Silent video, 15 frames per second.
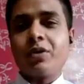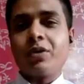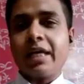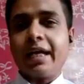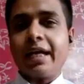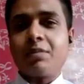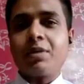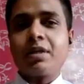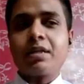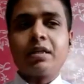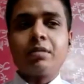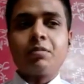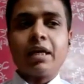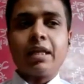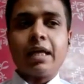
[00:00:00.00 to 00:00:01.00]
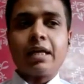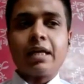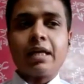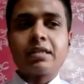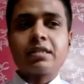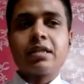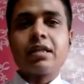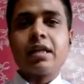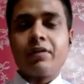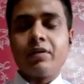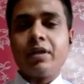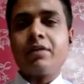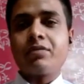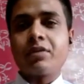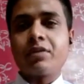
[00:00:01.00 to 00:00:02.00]
but in my last year I will
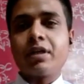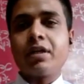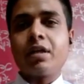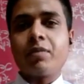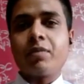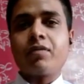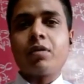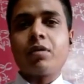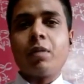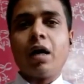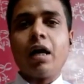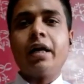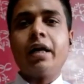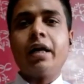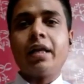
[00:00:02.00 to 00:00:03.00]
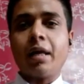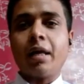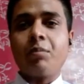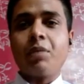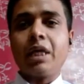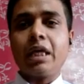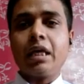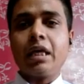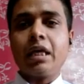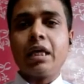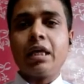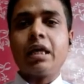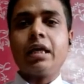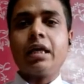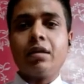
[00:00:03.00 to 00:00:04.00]
definitely perform hard in MBA
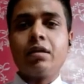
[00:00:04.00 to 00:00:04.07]
and